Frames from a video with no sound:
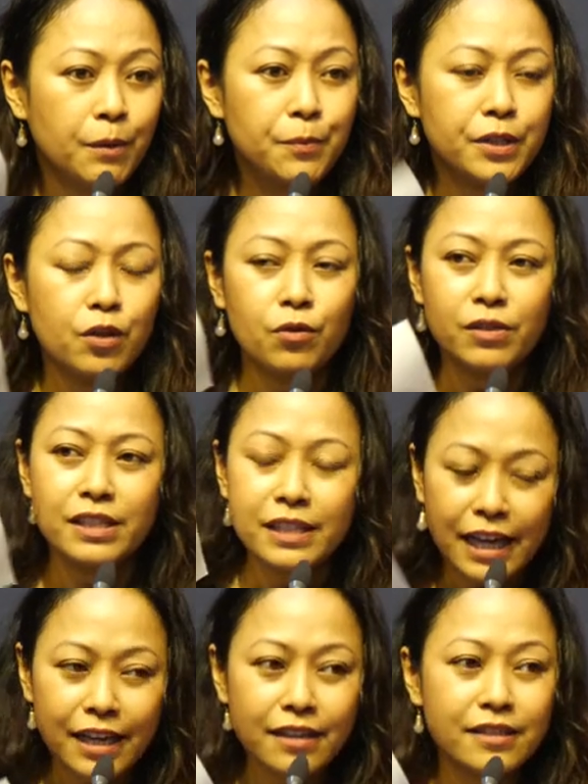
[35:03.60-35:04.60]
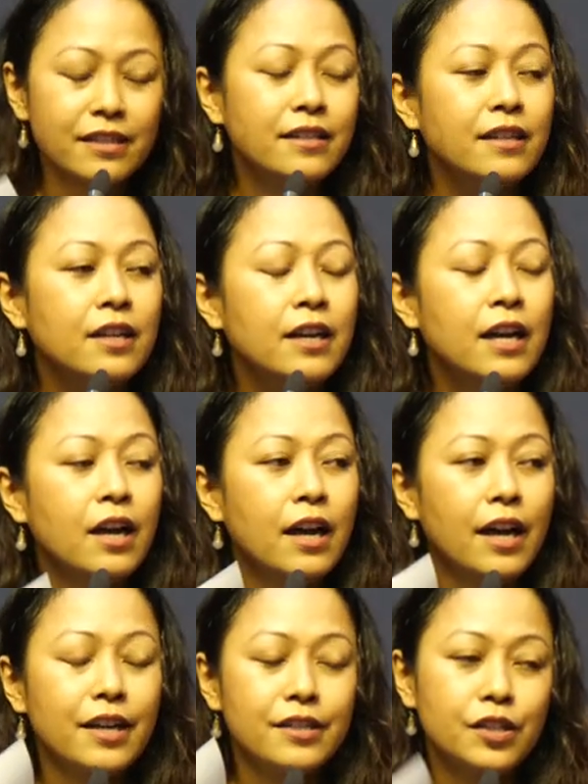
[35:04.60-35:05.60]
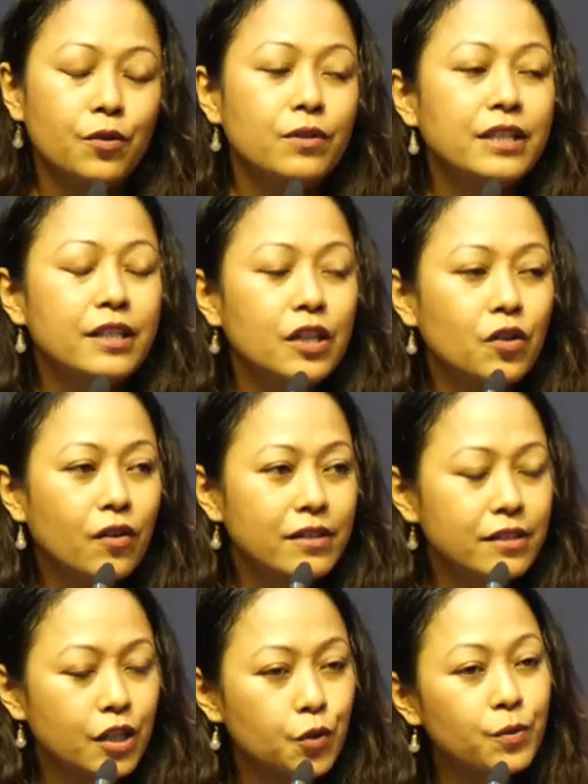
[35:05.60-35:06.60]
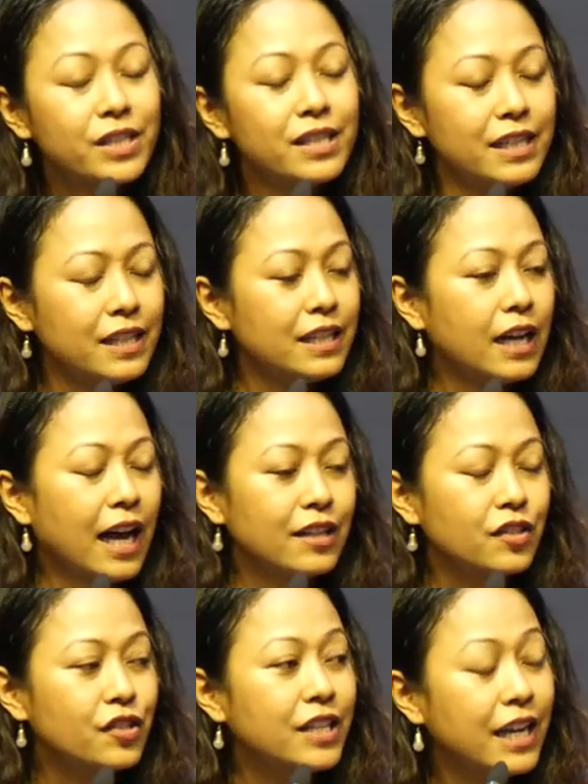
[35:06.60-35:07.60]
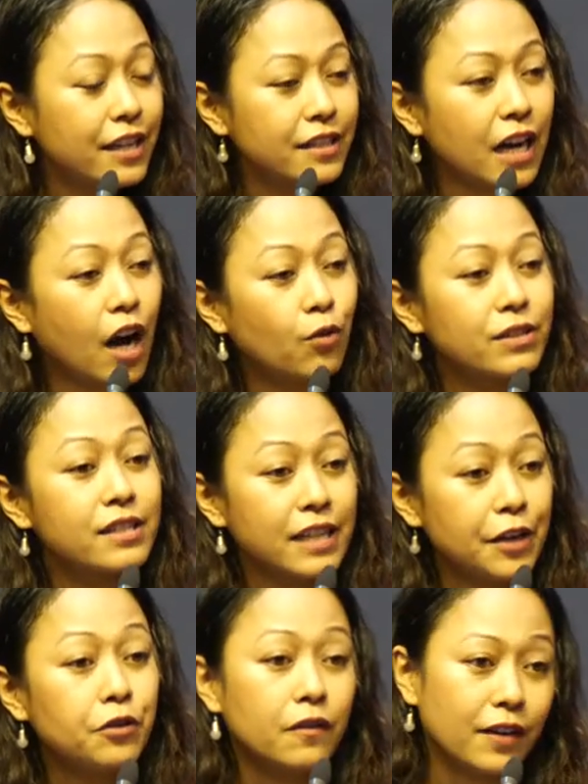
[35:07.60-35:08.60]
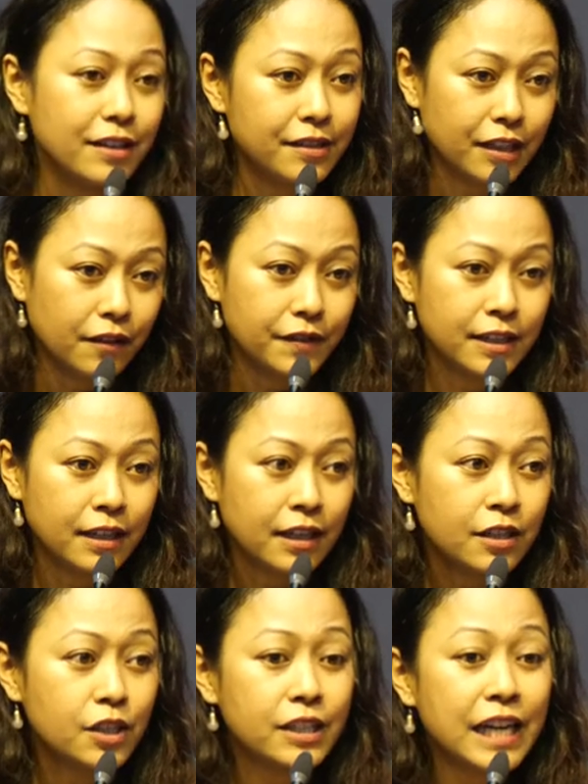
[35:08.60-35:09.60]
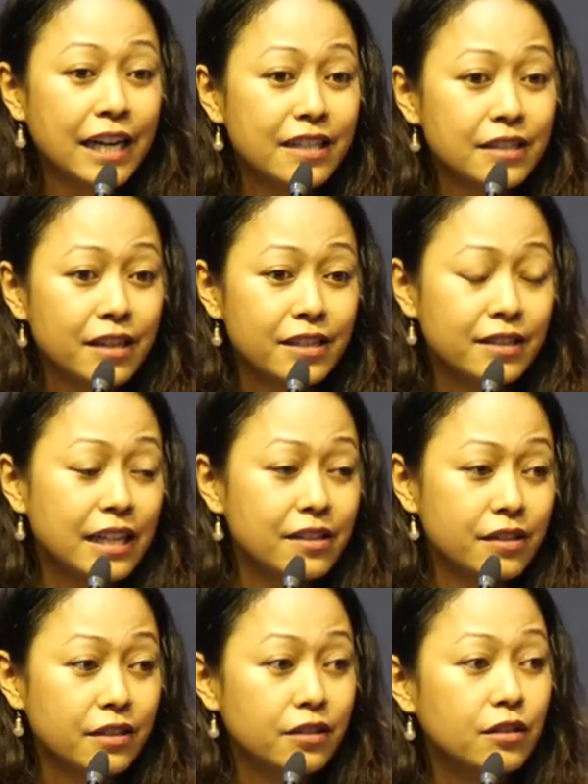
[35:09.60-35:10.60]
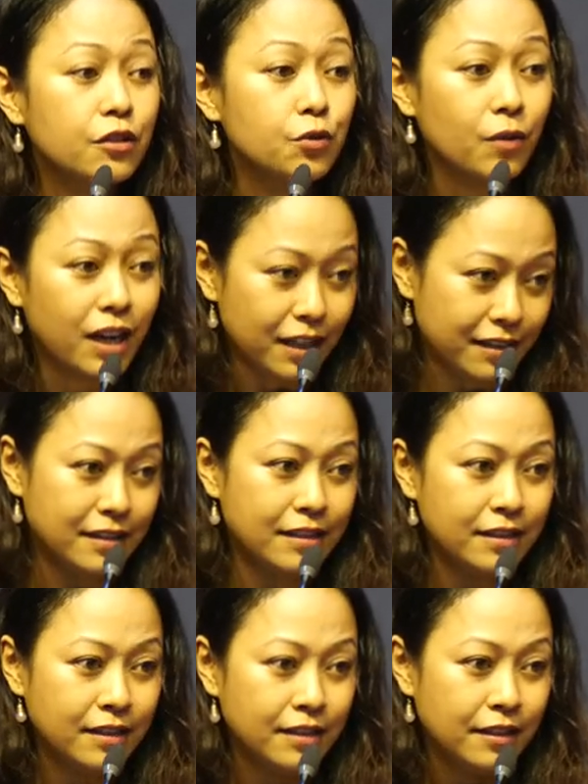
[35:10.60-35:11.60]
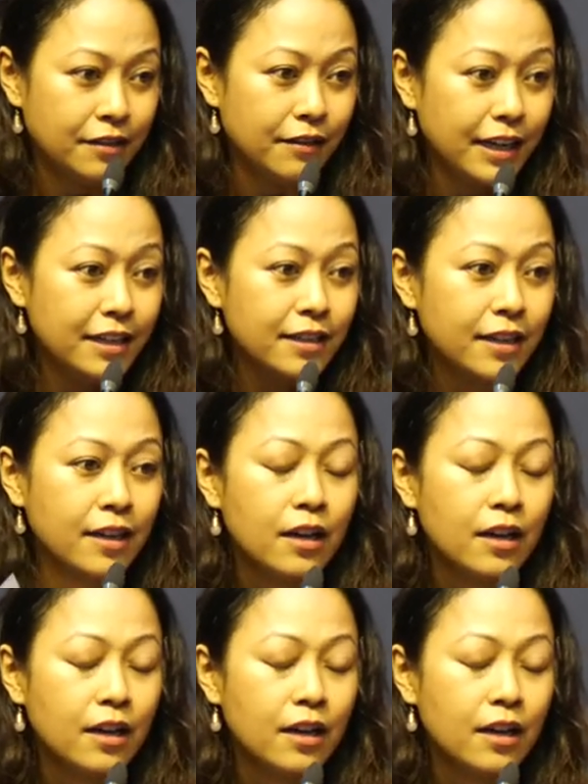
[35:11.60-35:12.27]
But we say, oh, change is the only thing constant. We see it as change outside of ourselves, change that is external to us, right?